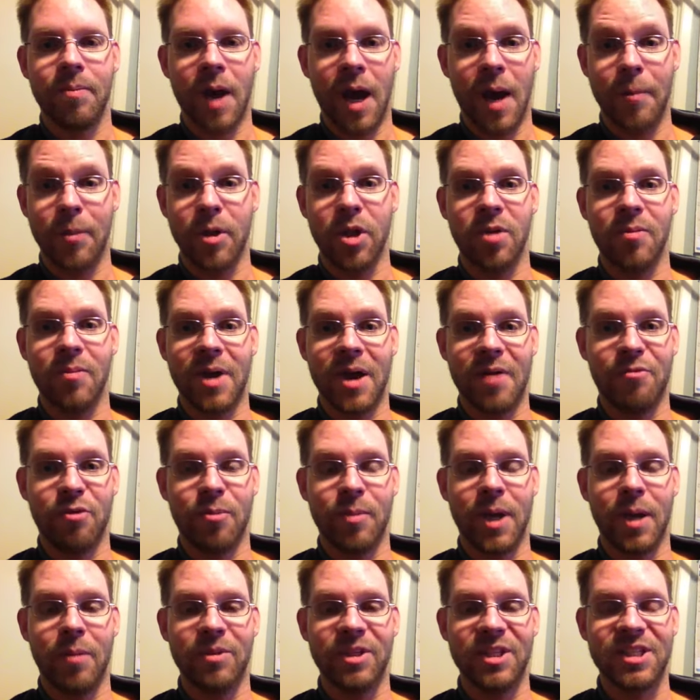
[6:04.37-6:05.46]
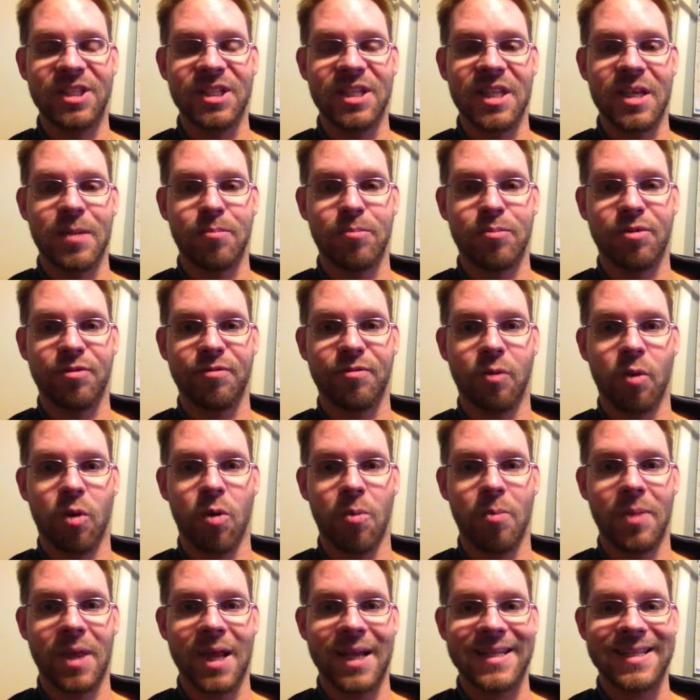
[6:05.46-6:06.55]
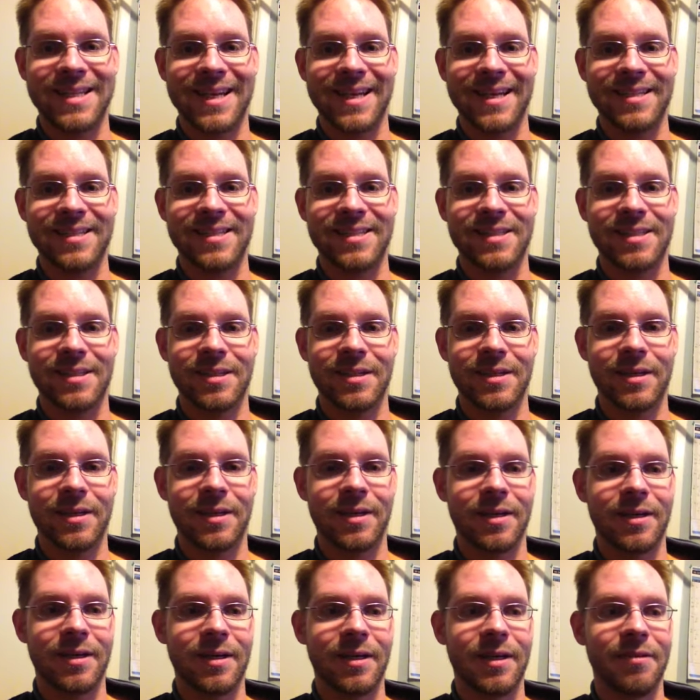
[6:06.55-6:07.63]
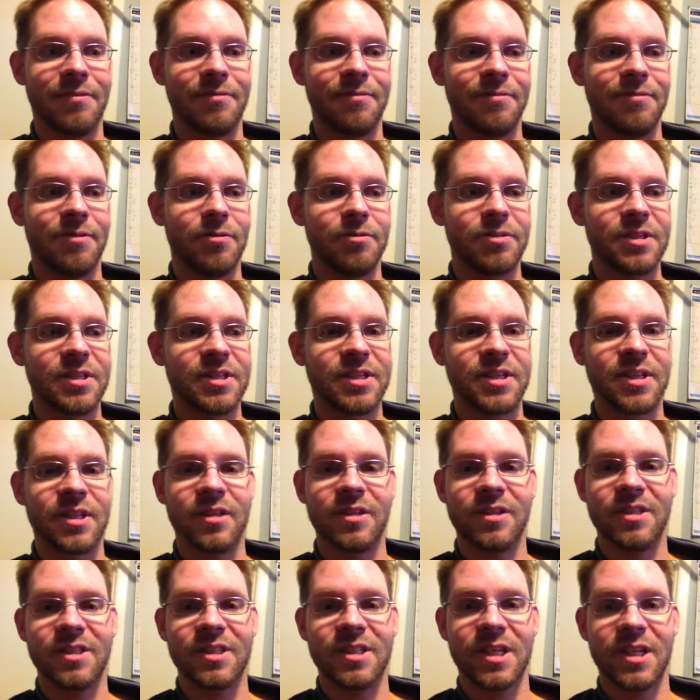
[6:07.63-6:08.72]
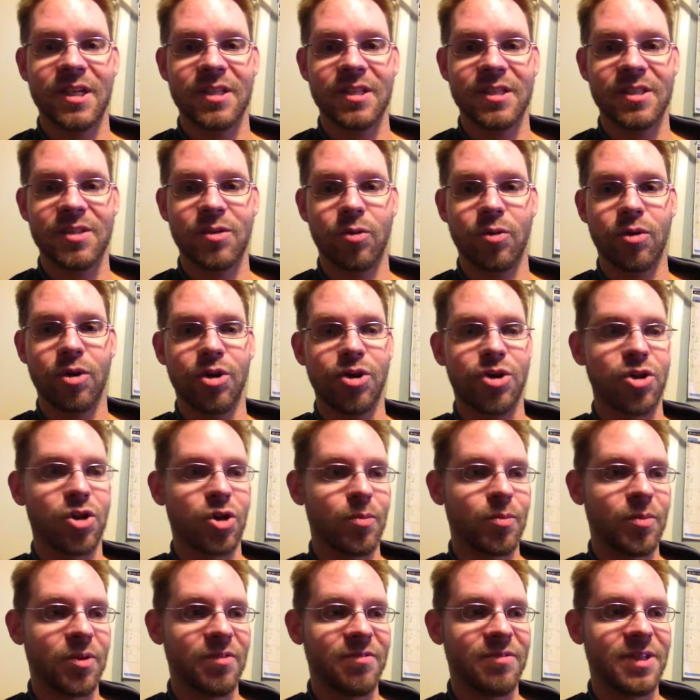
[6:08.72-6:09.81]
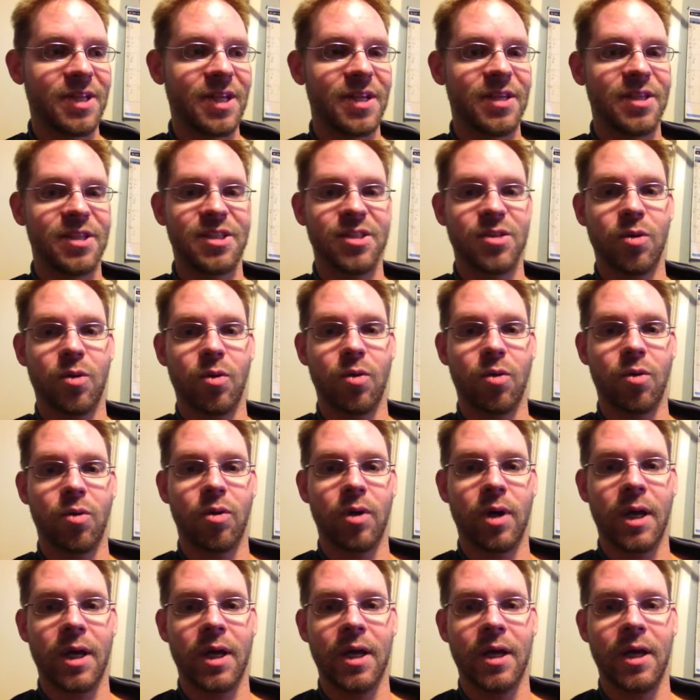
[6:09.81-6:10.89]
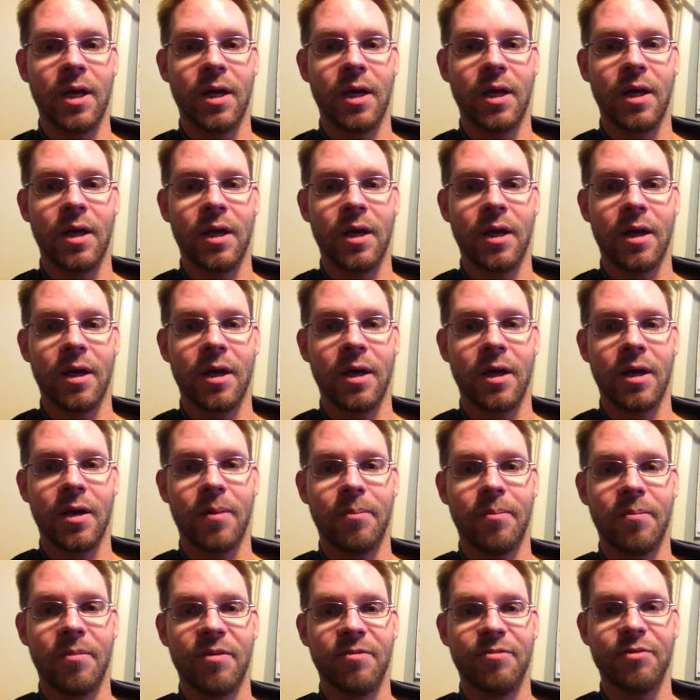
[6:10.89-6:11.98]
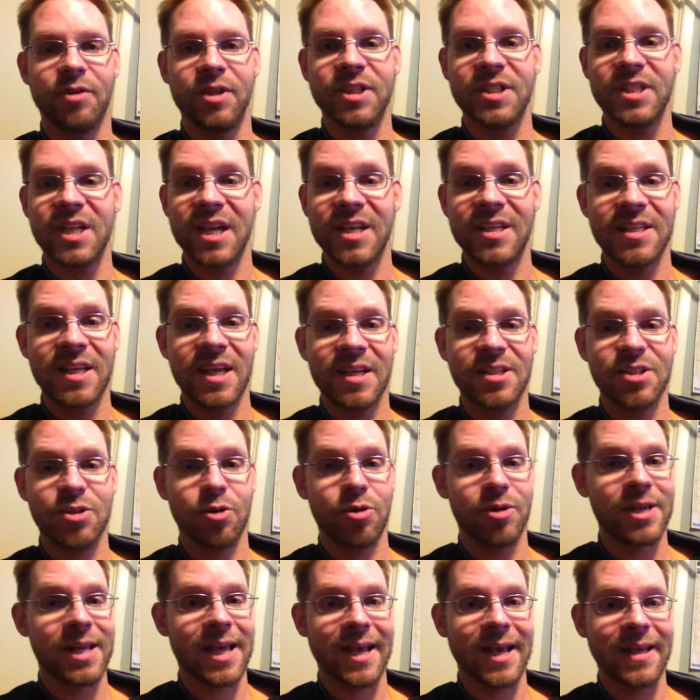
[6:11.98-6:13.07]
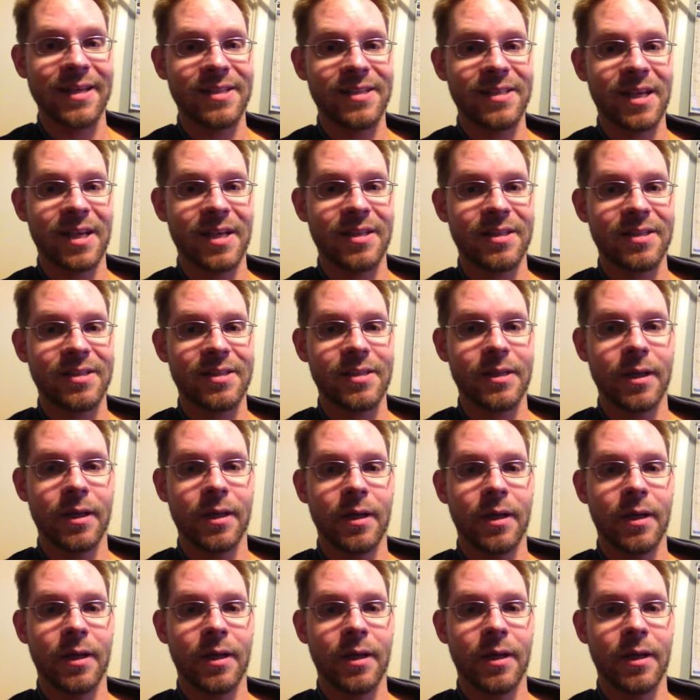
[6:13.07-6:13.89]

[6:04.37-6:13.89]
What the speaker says: I'm going to ever be able to see them perform that test. If there's a skills test or an interpretive test or a free skate test or a dance test,